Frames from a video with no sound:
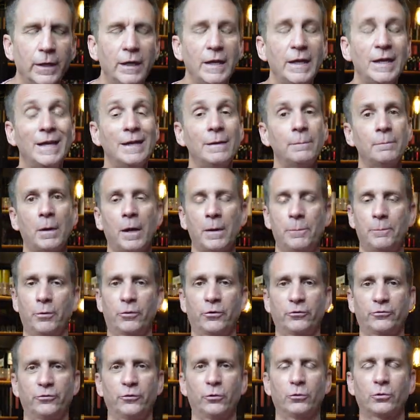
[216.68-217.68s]
in my
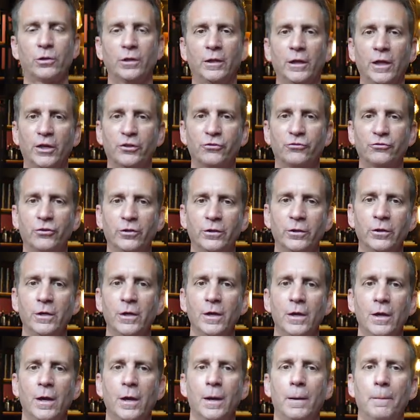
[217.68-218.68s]
personal collection.
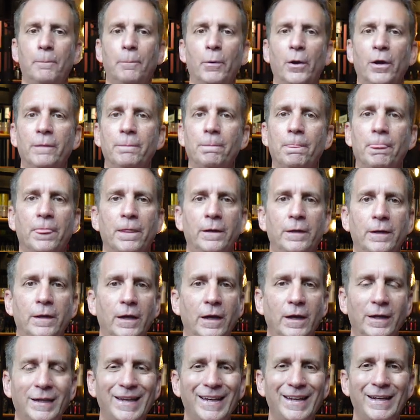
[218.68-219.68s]
But
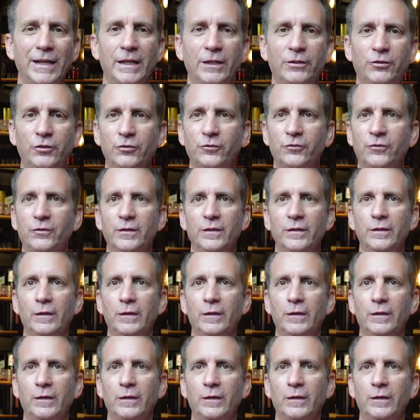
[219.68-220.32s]
again, it just,